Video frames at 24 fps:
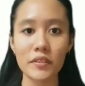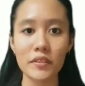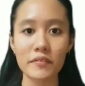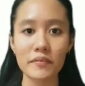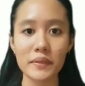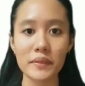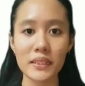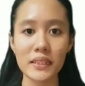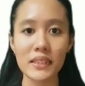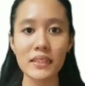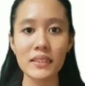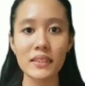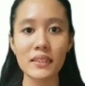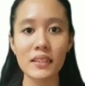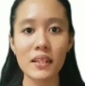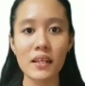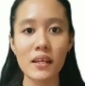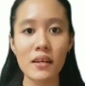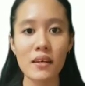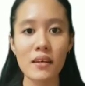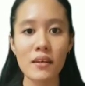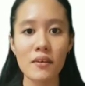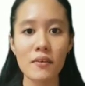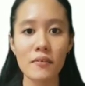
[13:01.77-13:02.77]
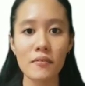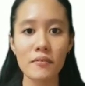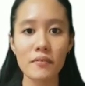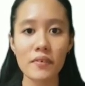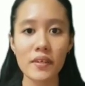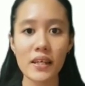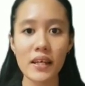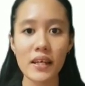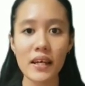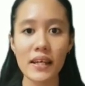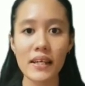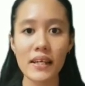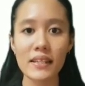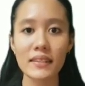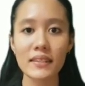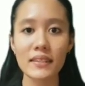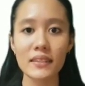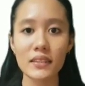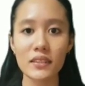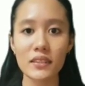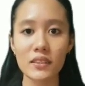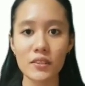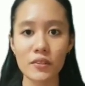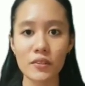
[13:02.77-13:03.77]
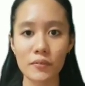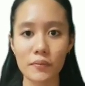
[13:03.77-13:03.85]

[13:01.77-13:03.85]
properties via Ansys